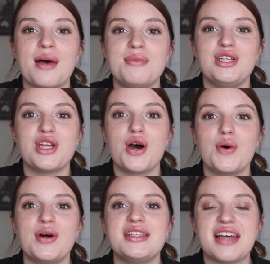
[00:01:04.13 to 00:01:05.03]

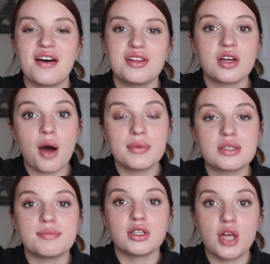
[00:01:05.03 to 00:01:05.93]
know down in the
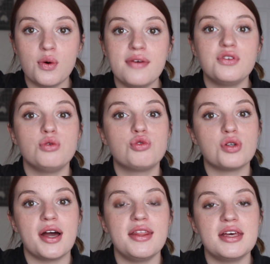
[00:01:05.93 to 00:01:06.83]
comments below if you
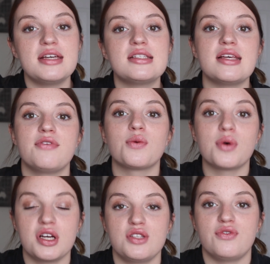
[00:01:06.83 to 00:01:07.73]
try this, if it
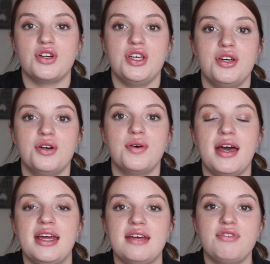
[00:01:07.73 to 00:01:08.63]
works for you,
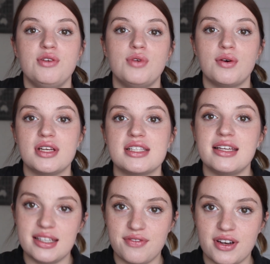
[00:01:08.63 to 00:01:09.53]
and if you notice a
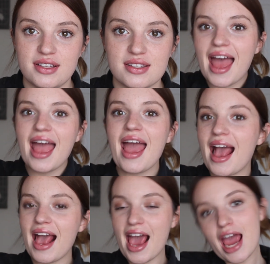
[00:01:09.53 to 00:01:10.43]
difference.
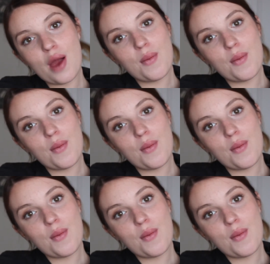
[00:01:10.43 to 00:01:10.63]
There we